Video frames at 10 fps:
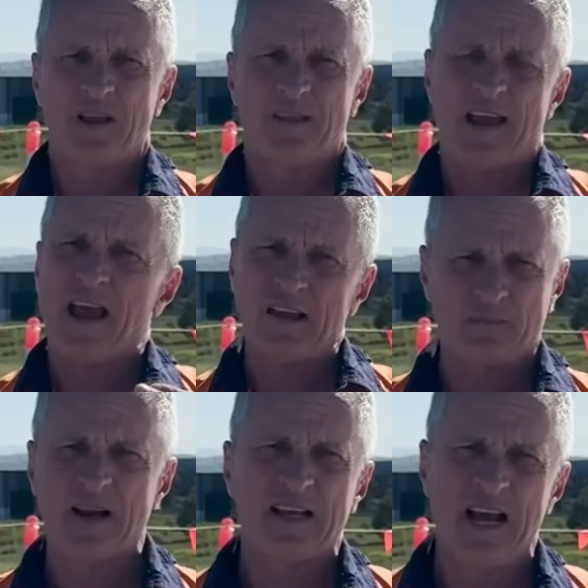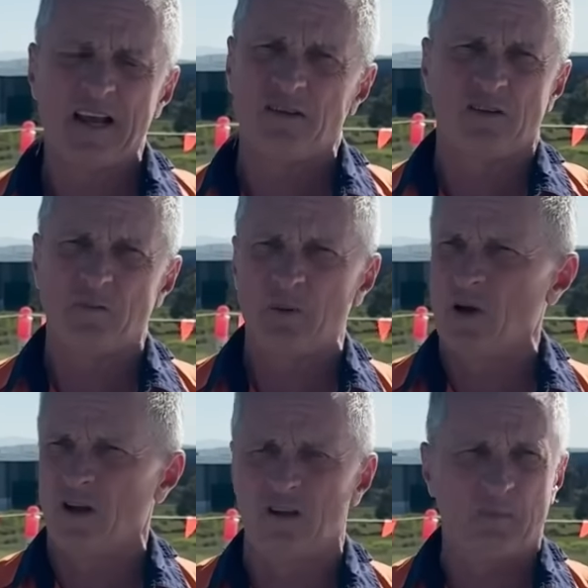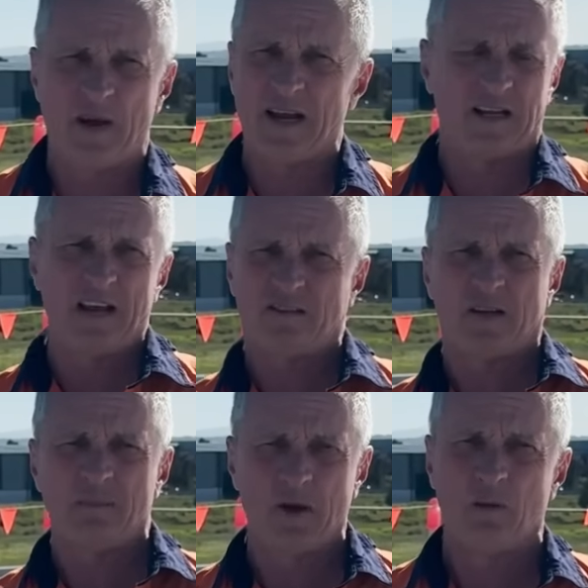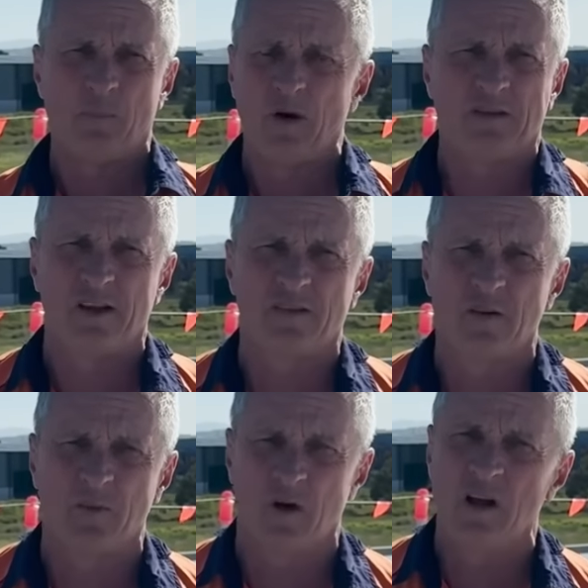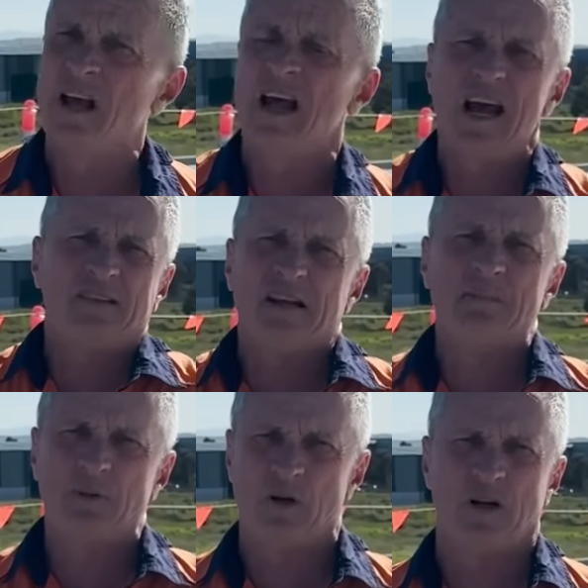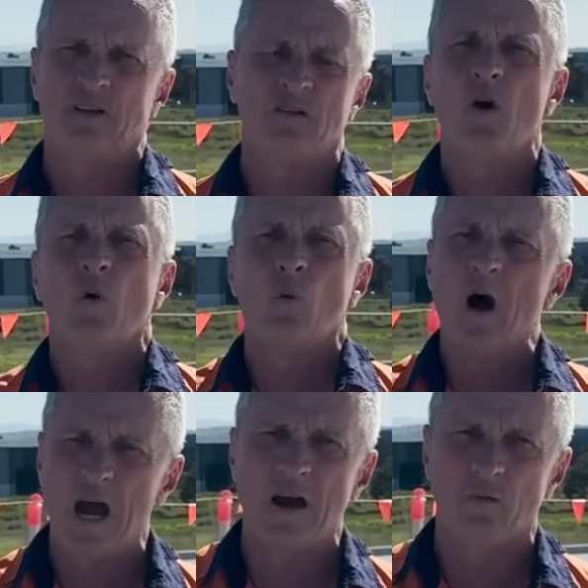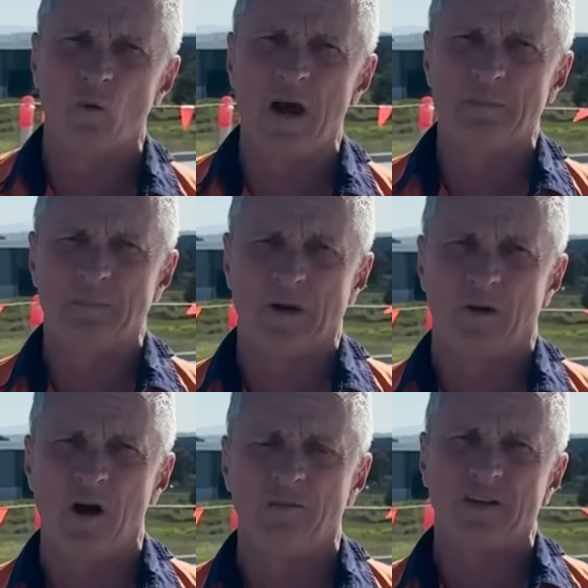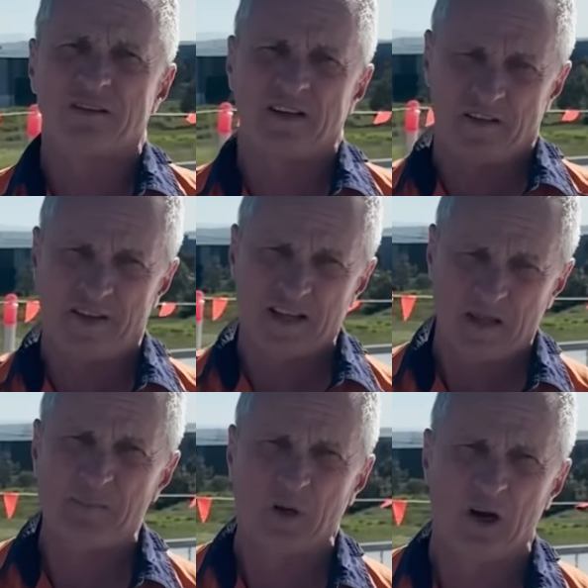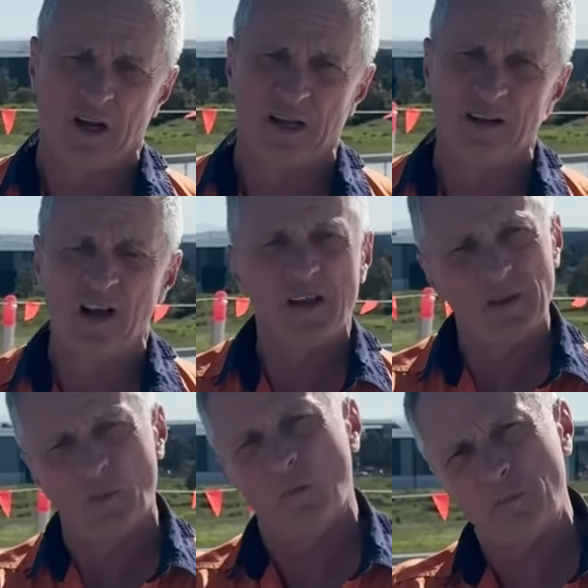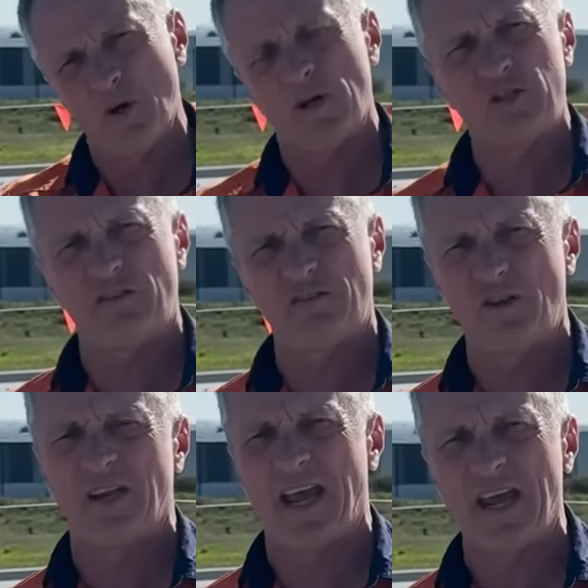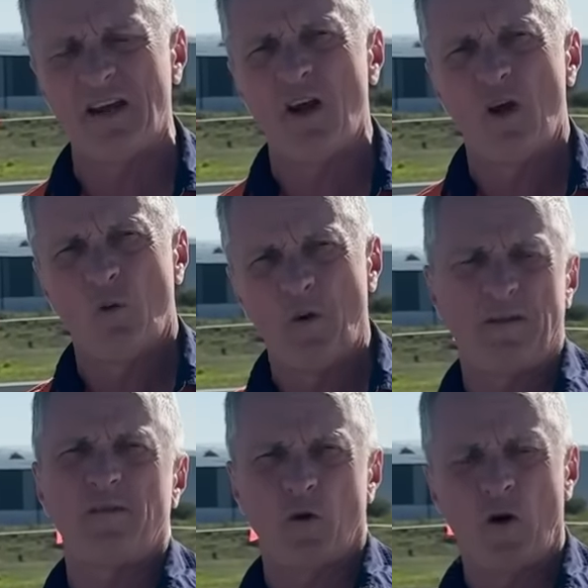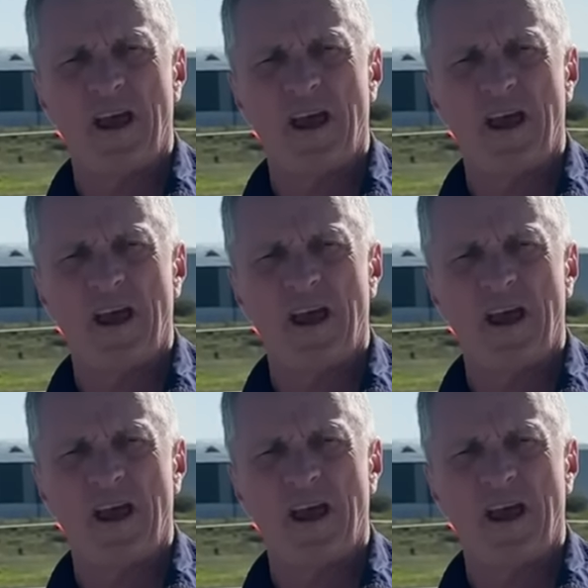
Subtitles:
There has been cases of purlins being less than a mil, 0.6 of a mil, and some purlins way over 1 mil. Obviously, the thicker the purlin, the more purchase you get with your